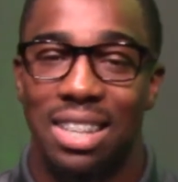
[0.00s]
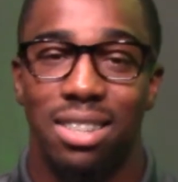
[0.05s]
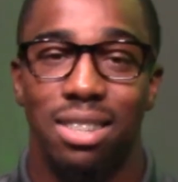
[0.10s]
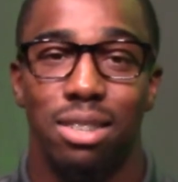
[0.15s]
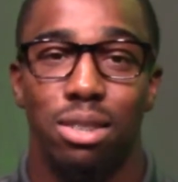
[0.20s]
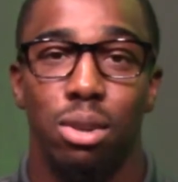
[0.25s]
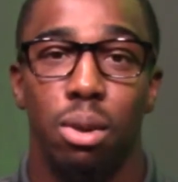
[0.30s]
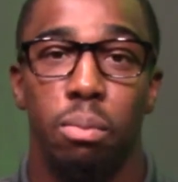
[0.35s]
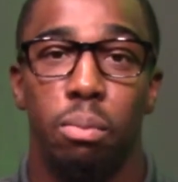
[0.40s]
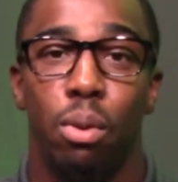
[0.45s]
This
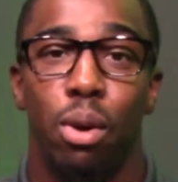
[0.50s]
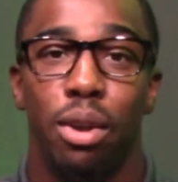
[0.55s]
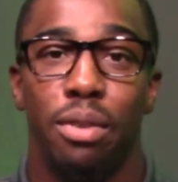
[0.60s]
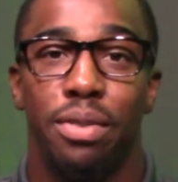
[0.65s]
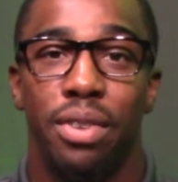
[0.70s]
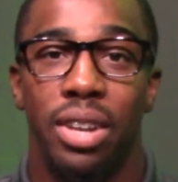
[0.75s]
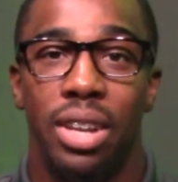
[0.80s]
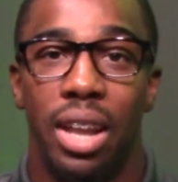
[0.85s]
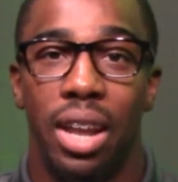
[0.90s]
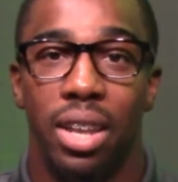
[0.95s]
is your
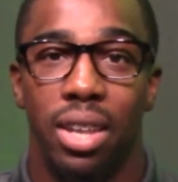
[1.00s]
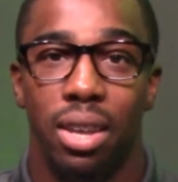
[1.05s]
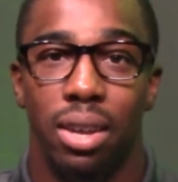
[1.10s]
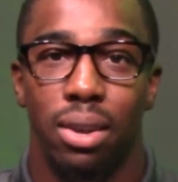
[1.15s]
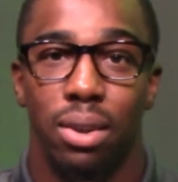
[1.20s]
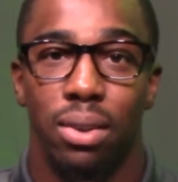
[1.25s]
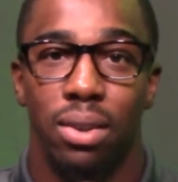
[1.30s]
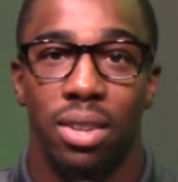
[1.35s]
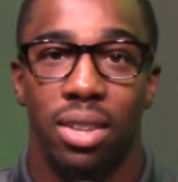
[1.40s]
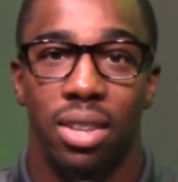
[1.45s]
boyfriend,
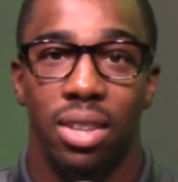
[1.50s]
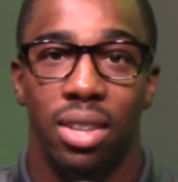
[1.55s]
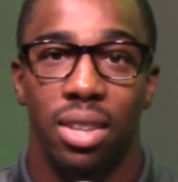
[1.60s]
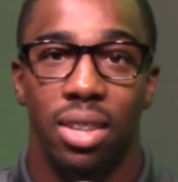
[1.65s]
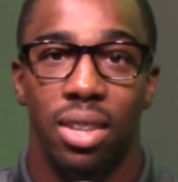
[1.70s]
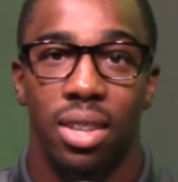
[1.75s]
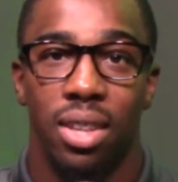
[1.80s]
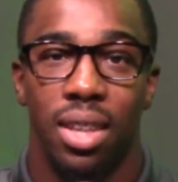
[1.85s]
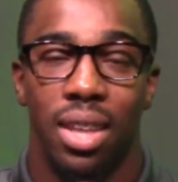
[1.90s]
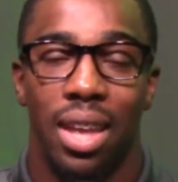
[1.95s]
Danielle.
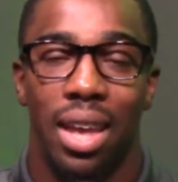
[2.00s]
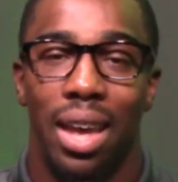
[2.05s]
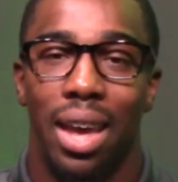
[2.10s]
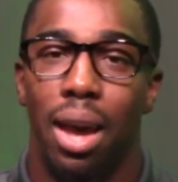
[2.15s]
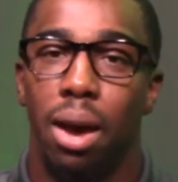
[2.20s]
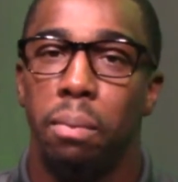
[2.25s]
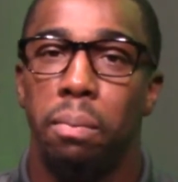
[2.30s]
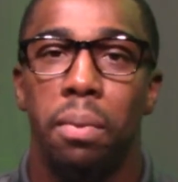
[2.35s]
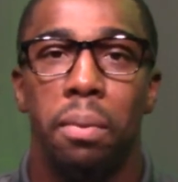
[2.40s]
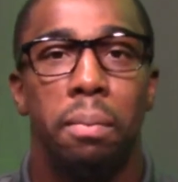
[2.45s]

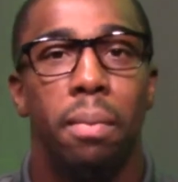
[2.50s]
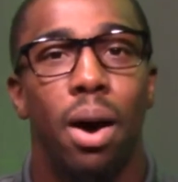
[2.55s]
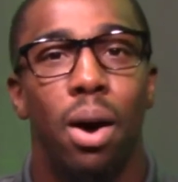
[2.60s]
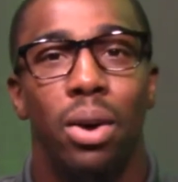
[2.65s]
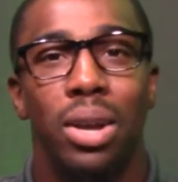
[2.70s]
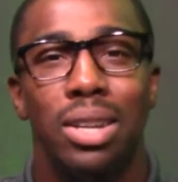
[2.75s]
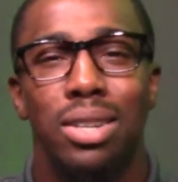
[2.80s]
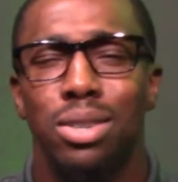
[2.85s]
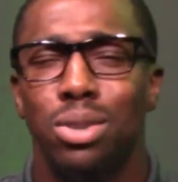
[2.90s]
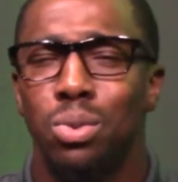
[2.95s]
Help him
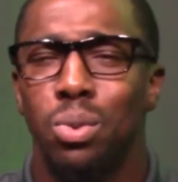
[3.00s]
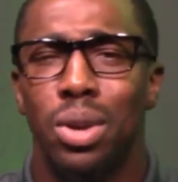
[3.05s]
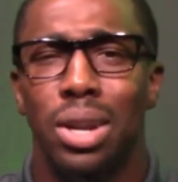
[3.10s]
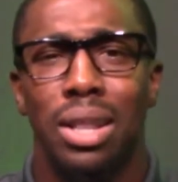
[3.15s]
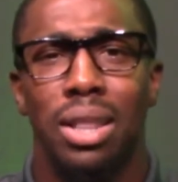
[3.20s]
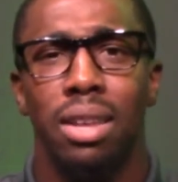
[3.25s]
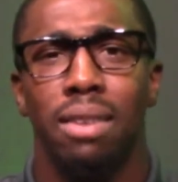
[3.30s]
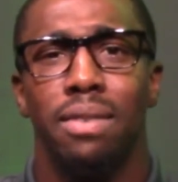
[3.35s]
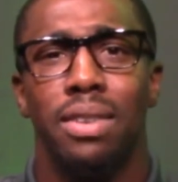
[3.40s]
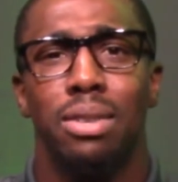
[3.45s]
out. He just want to
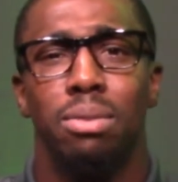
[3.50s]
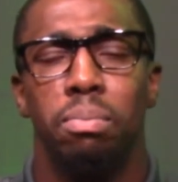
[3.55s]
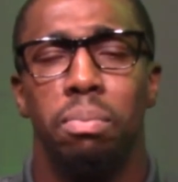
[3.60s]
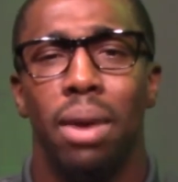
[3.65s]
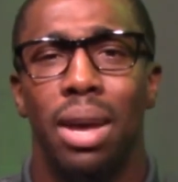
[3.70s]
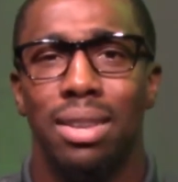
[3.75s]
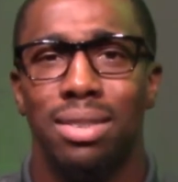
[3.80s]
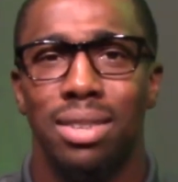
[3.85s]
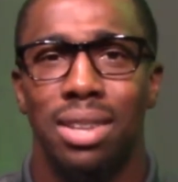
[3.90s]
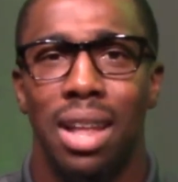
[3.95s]
live his
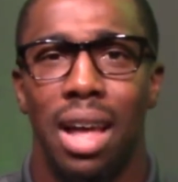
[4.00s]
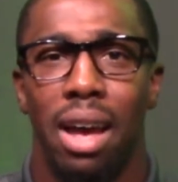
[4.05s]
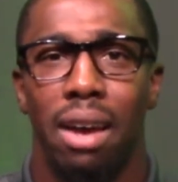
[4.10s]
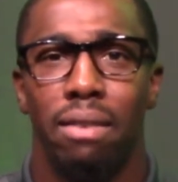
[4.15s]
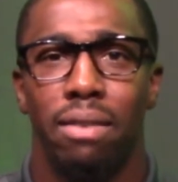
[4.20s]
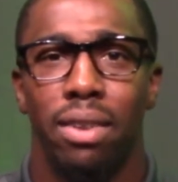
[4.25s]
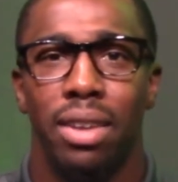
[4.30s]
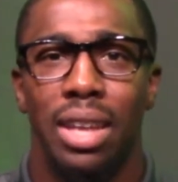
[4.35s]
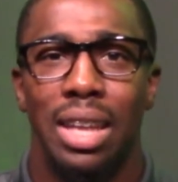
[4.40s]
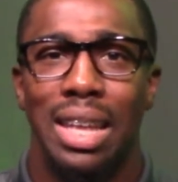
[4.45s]
best life.
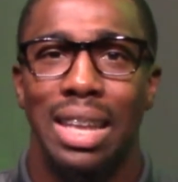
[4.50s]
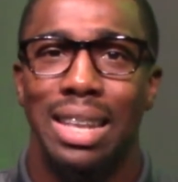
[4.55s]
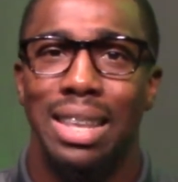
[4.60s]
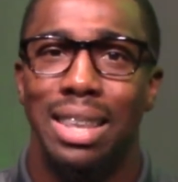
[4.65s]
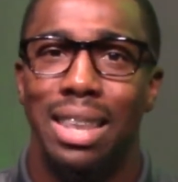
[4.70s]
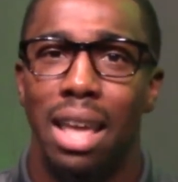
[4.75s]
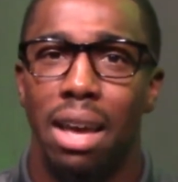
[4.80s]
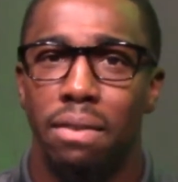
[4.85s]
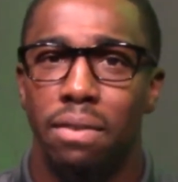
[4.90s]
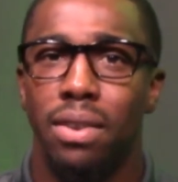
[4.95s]

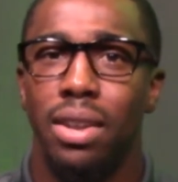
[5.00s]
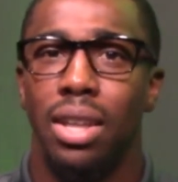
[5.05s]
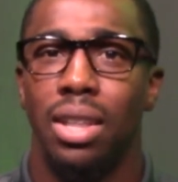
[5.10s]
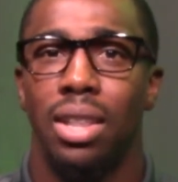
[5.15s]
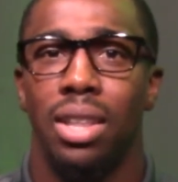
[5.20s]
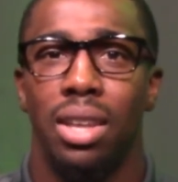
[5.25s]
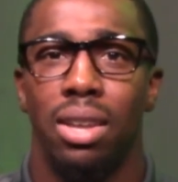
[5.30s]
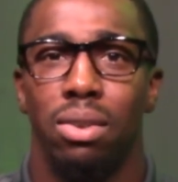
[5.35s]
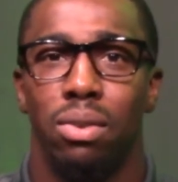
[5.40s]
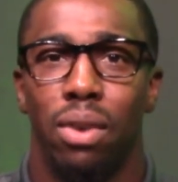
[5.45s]

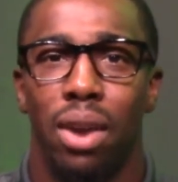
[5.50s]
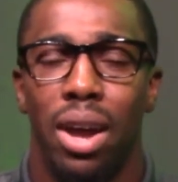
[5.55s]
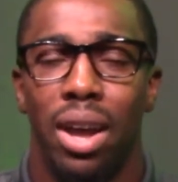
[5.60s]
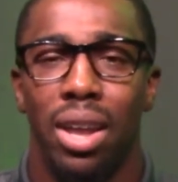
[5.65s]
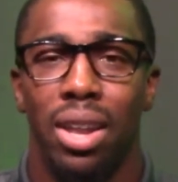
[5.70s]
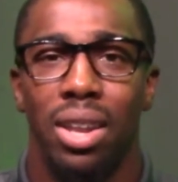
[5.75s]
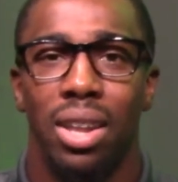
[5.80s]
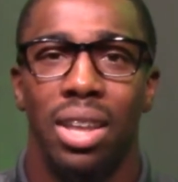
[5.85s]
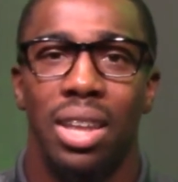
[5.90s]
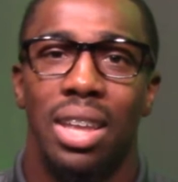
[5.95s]
Definitely,
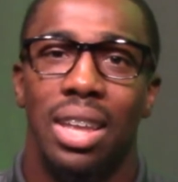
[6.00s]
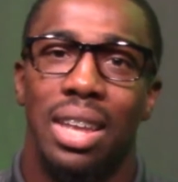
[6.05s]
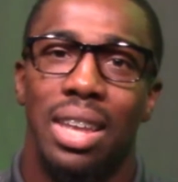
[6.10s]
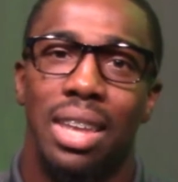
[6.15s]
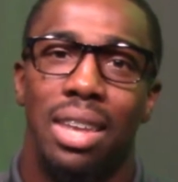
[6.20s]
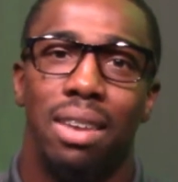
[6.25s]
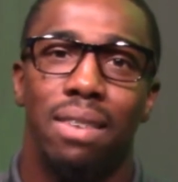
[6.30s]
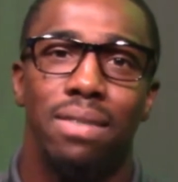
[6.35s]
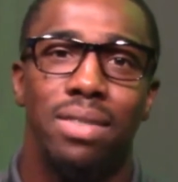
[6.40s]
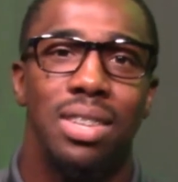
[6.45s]
right?
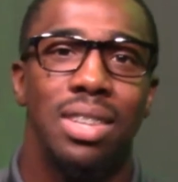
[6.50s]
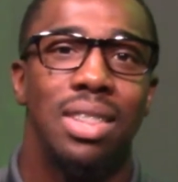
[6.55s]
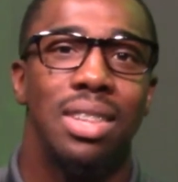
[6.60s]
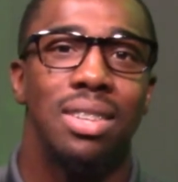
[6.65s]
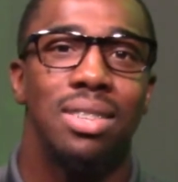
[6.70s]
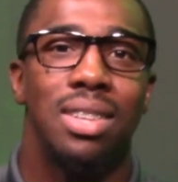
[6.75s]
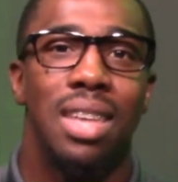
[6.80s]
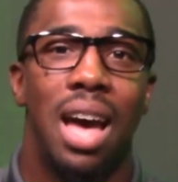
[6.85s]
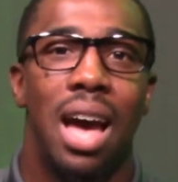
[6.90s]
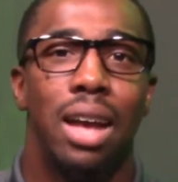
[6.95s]
Give to
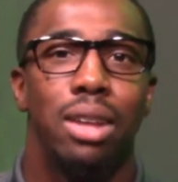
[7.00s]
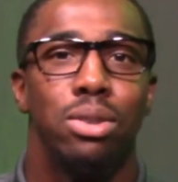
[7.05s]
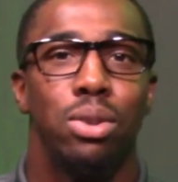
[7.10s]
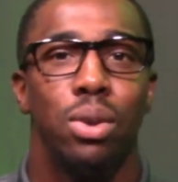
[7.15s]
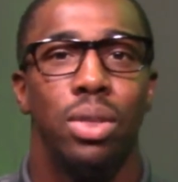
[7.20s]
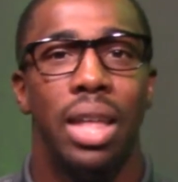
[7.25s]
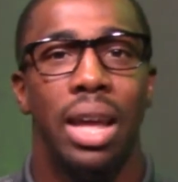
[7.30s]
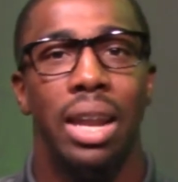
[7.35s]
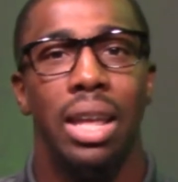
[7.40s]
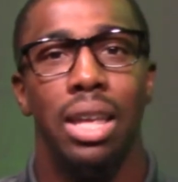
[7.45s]
this guy
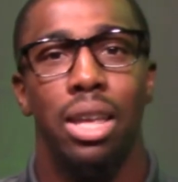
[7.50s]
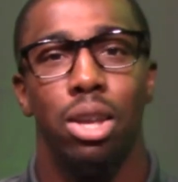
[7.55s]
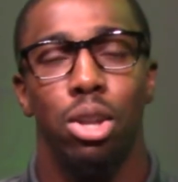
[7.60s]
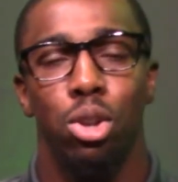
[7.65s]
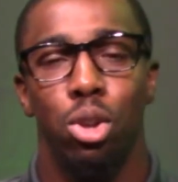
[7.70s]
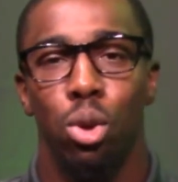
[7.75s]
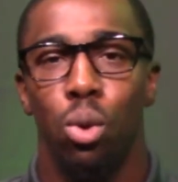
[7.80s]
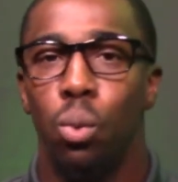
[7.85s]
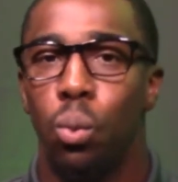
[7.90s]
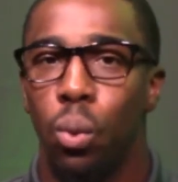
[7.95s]
so that he can
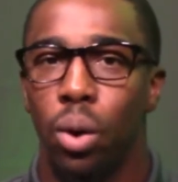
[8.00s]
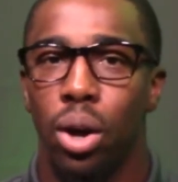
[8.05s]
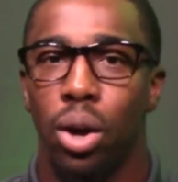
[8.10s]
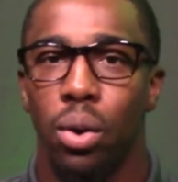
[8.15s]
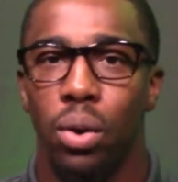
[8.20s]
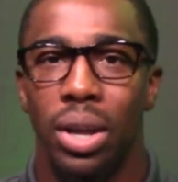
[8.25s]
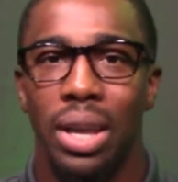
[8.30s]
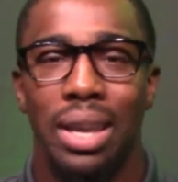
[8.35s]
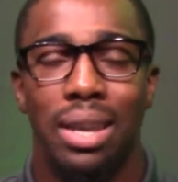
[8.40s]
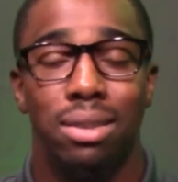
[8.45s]
do
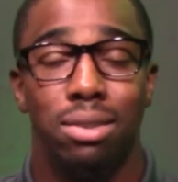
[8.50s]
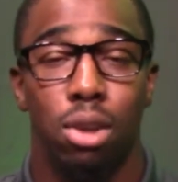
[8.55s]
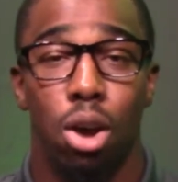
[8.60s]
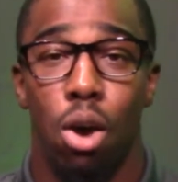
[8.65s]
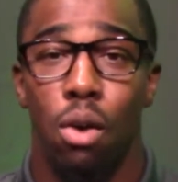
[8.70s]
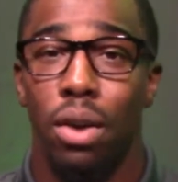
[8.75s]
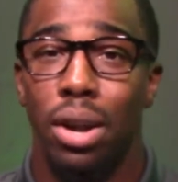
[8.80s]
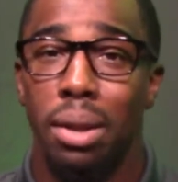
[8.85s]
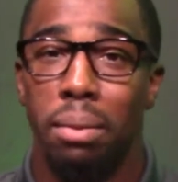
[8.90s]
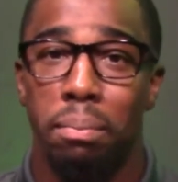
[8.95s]
well. He's
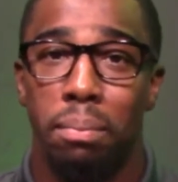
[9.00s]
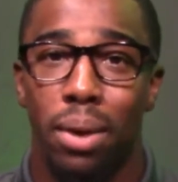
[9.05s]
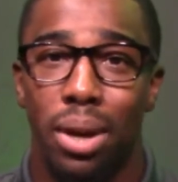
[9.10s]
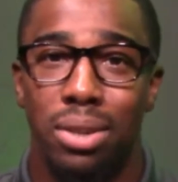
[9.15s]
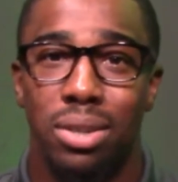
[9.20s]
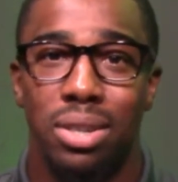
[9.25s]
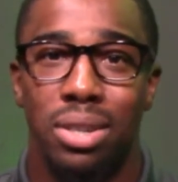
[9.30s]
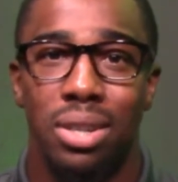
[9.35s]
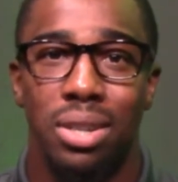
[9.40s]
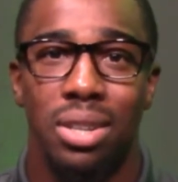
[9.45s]
already
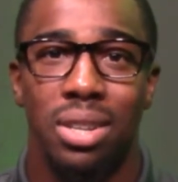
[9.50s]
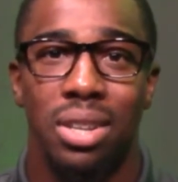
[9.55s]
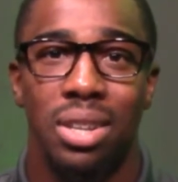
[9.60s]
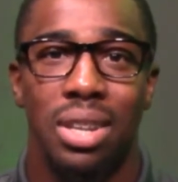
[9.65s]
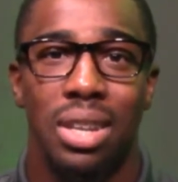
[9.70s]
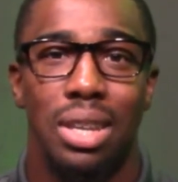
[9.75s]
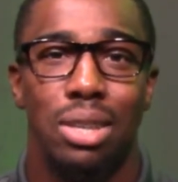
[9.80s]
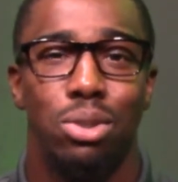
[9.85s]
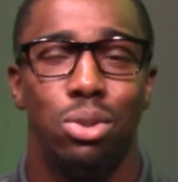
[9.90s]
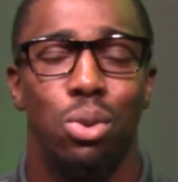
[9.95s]
budgeting.
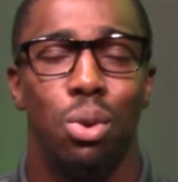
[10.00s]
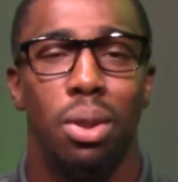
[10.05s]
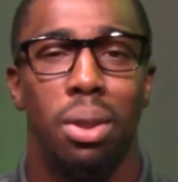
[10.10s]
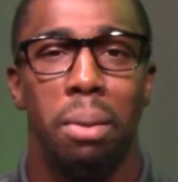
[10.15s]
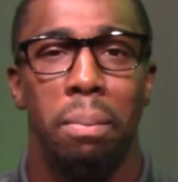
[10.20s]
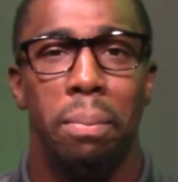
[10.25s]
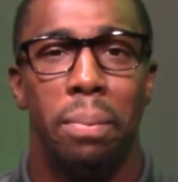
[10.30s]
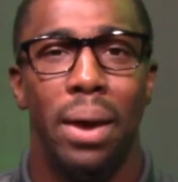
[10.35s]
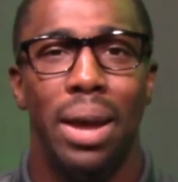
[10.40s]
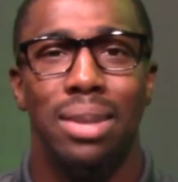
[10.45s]
He's doing
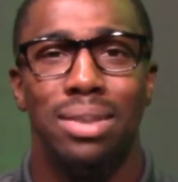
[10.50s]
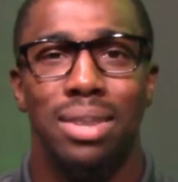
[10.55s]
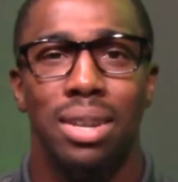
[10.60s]
the best.